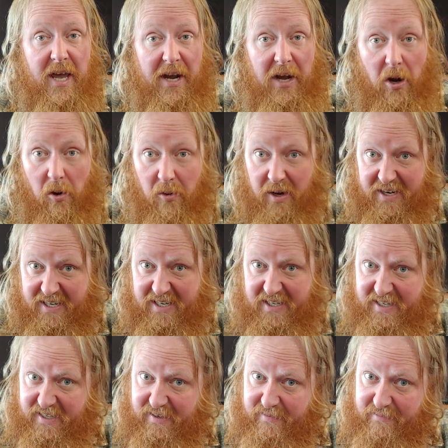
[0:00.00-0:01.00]
I don't
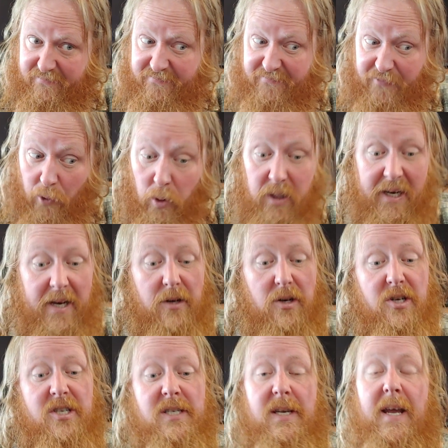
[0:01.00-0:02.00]
fully
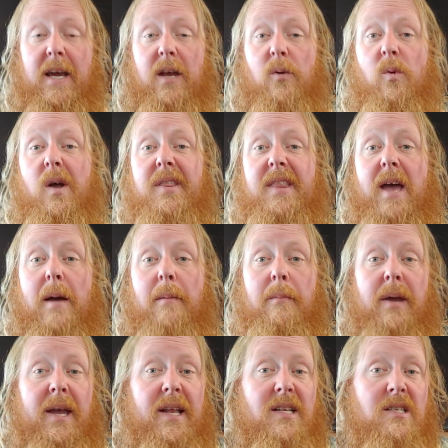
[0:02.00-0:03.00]
understand what that
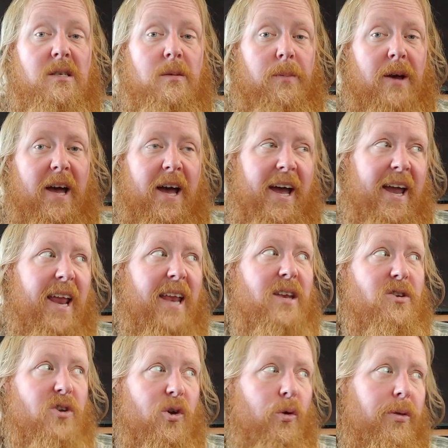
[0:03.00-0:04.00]
means, but I
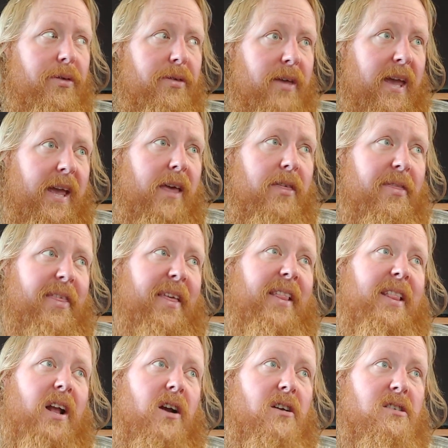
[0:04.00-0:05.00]
do think
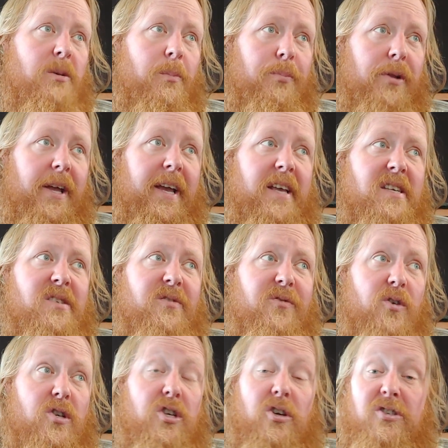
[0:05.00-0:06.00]
that there is a place
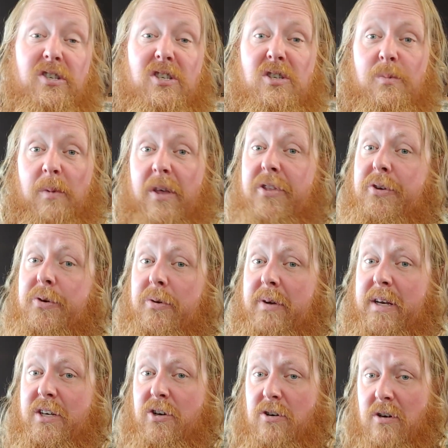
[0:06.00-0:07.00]
for Joseph Smith to
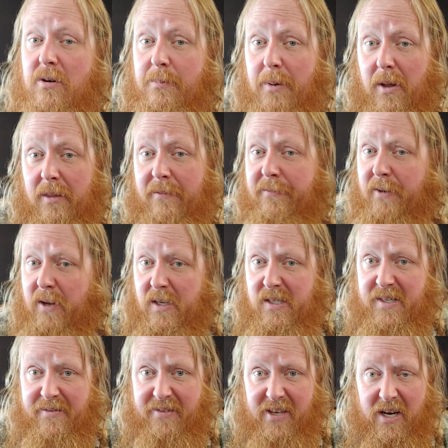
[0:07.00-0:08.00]
return upon the
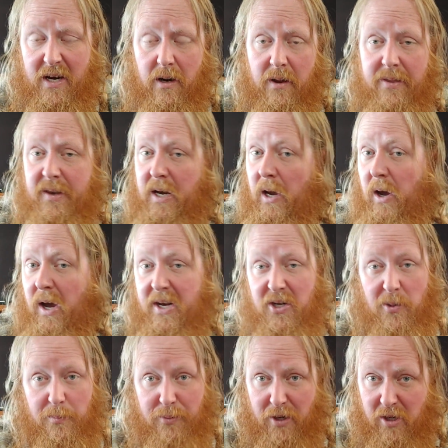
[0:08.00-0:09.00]
face of the earth. Now, I
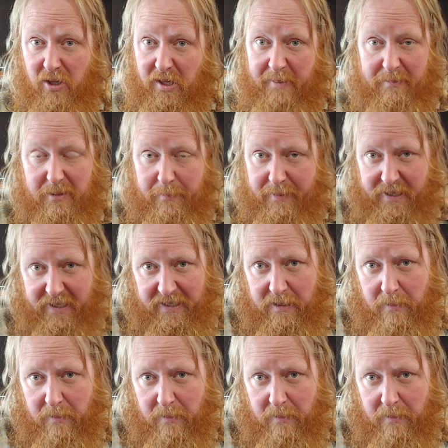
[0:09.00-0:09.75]
don't proclaim to be.